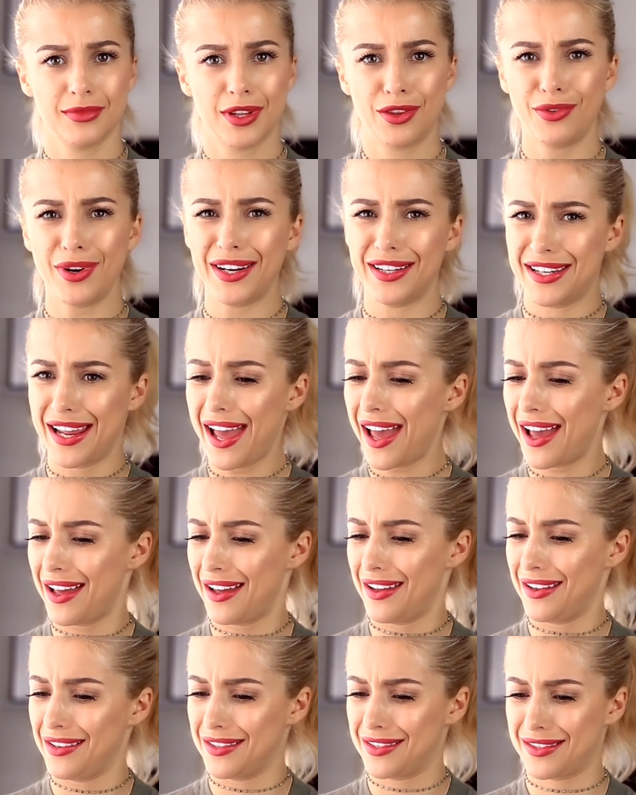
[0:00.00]
3
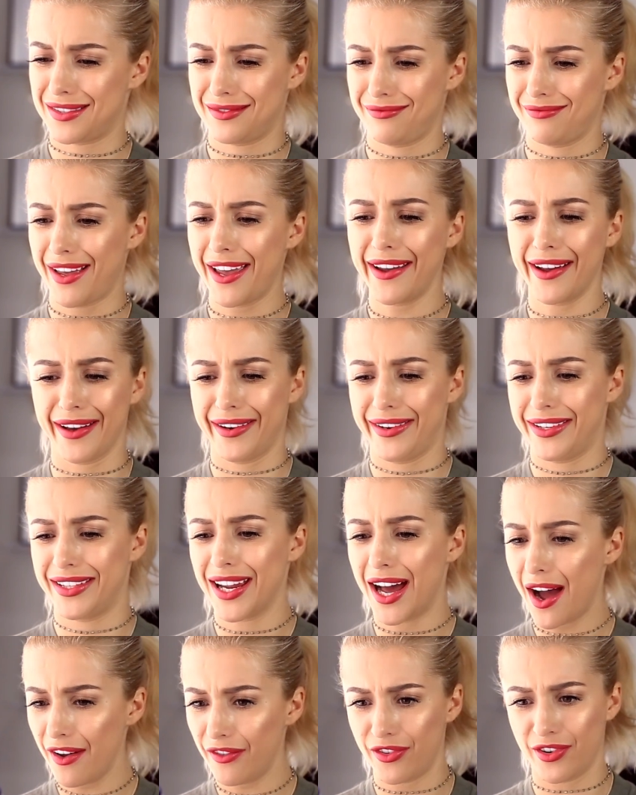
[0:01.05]
days? I ain't got
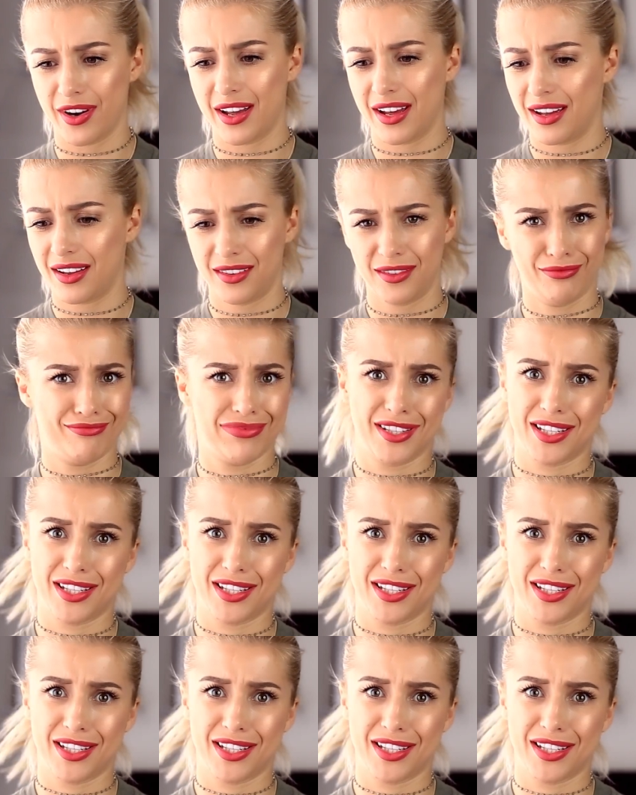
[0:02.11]
time for that.